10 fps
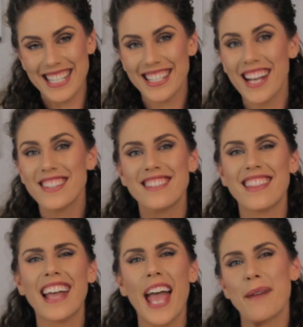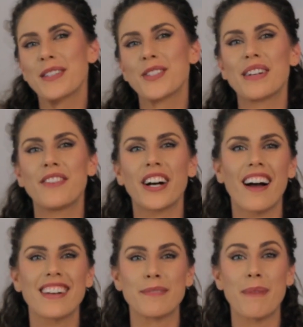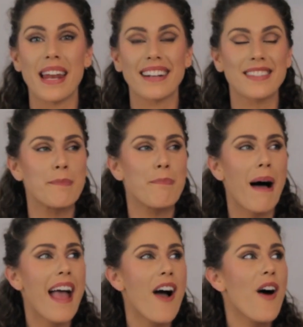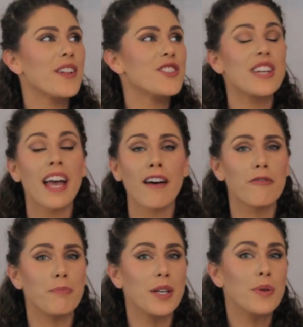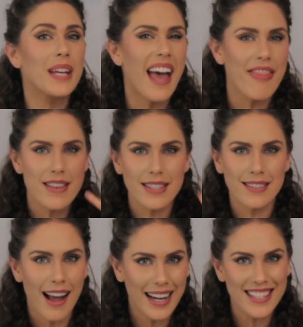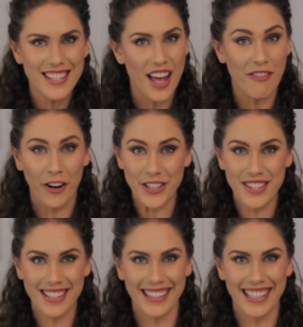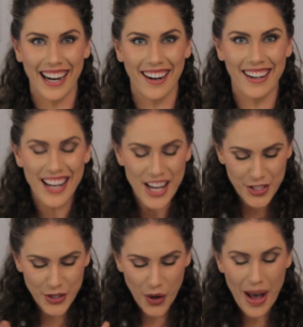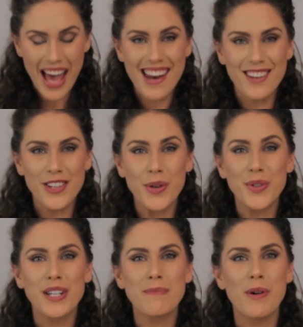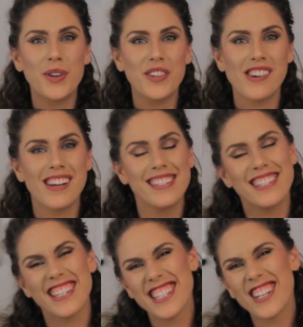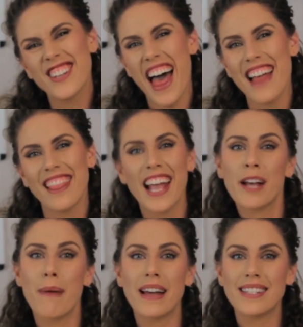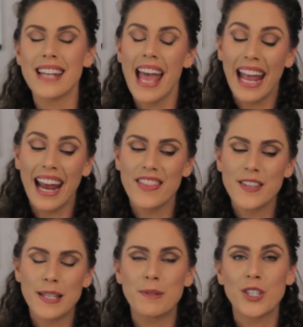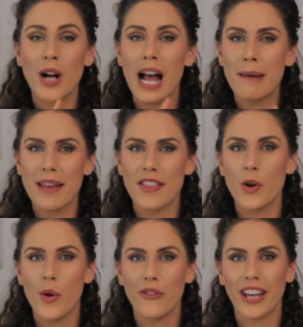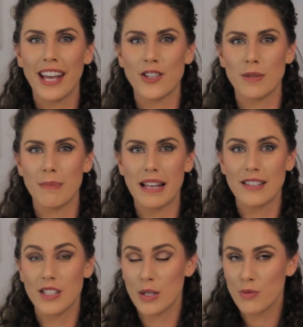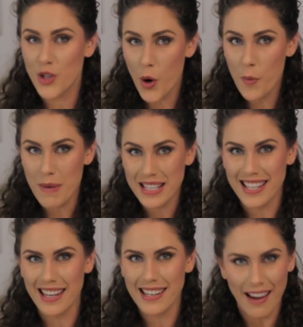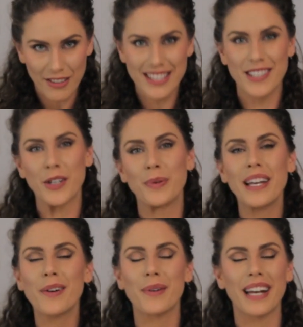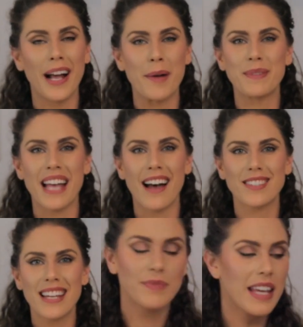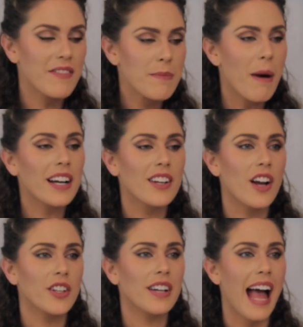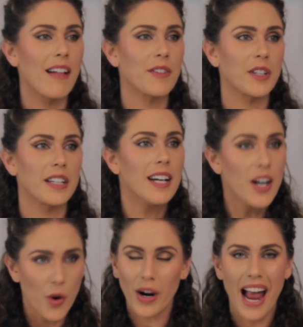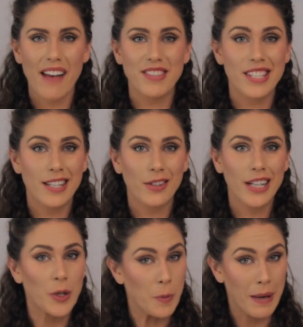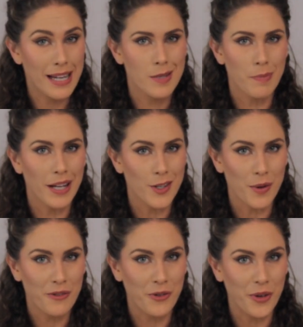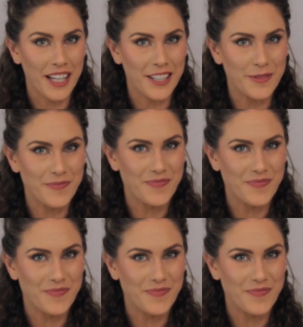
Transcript: discusses the chemistry of our cosmetics, the biology of beauty, and the science of our skincare. So go ahead and use your motor neurons to tickle that like button and the subscribe and the notification bell so you don't miss it every single week when it comes out. Even mark it on your calendar or have Siri or Bixby do it for you.